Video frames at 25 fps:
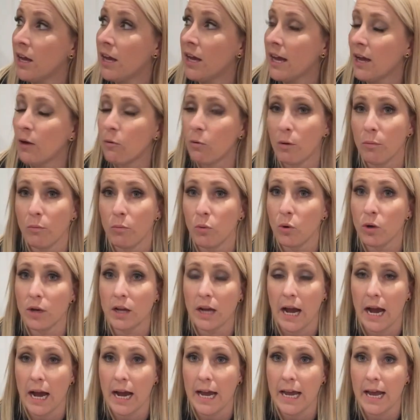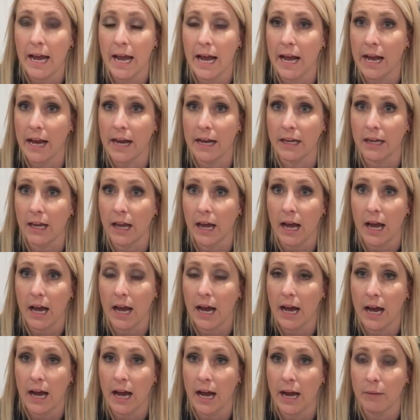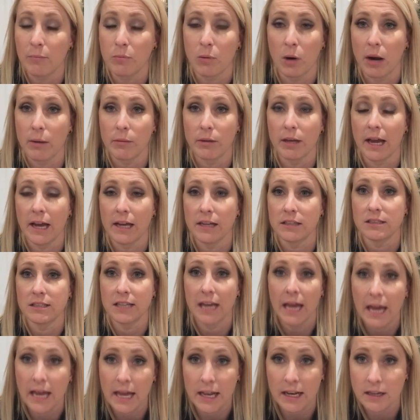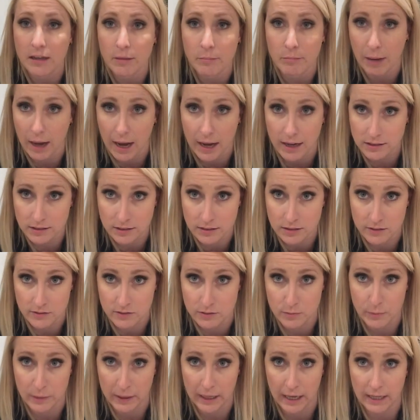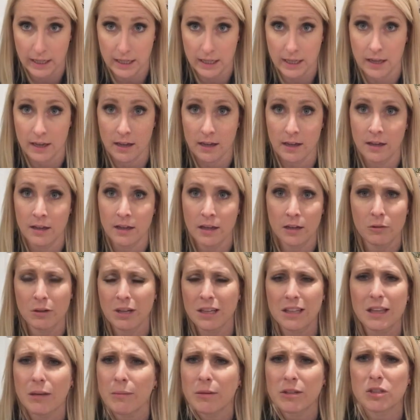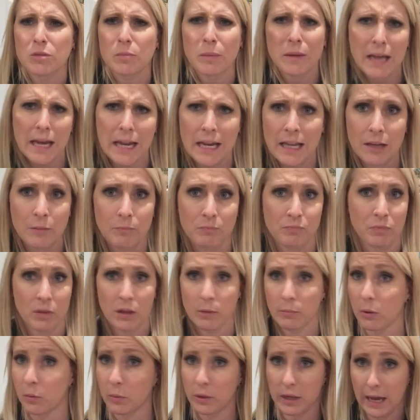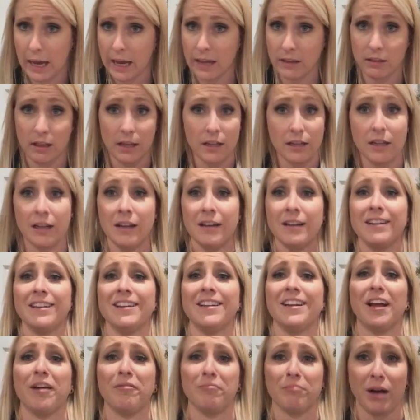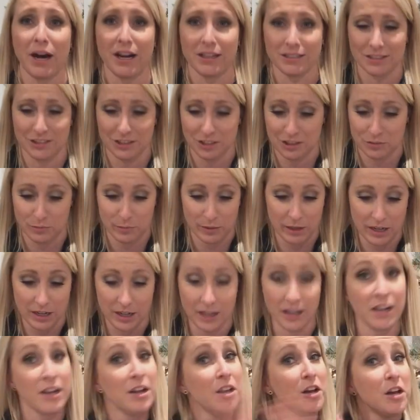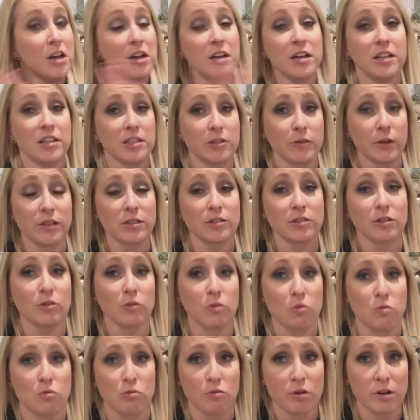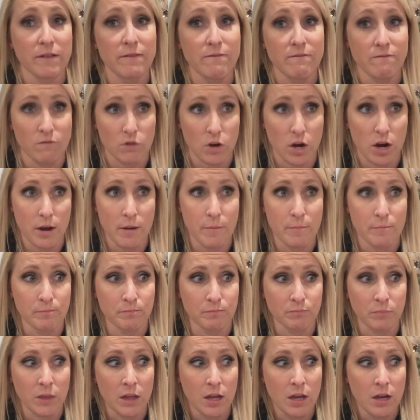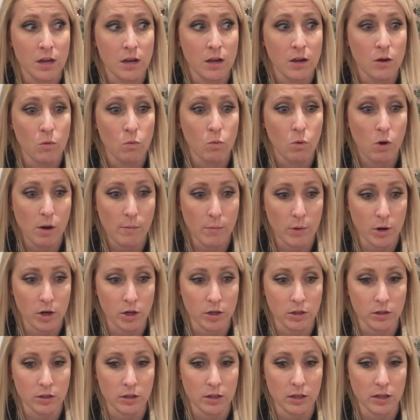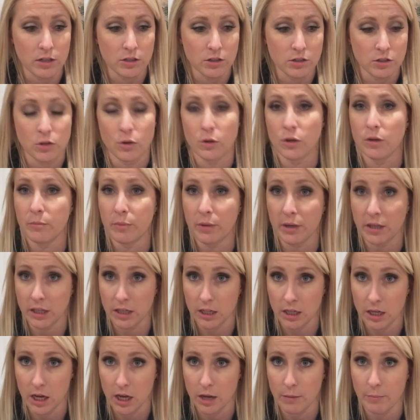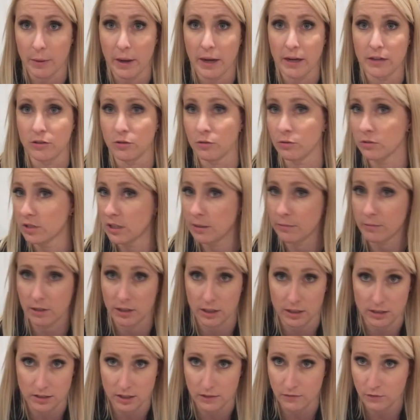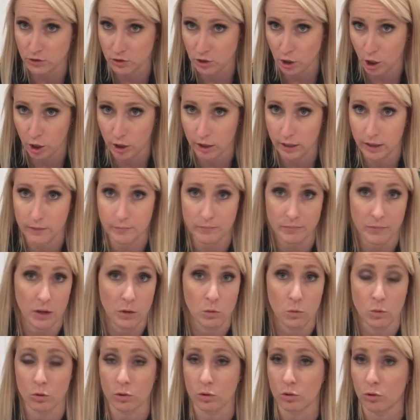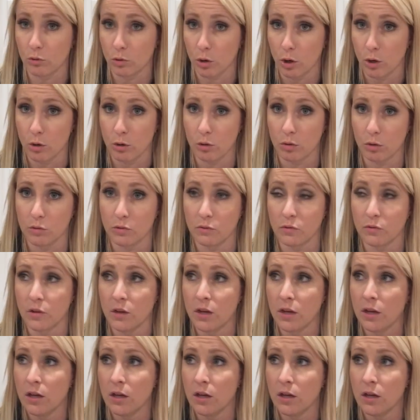at one point I probably had 10 boxes of spaghetti. Don't eat that much spaghetti, but we had like 10 boxes of spaghetti. So I started ordering from Walmart and just going and picking it up. I do the same thing I said for Target. I order Grove.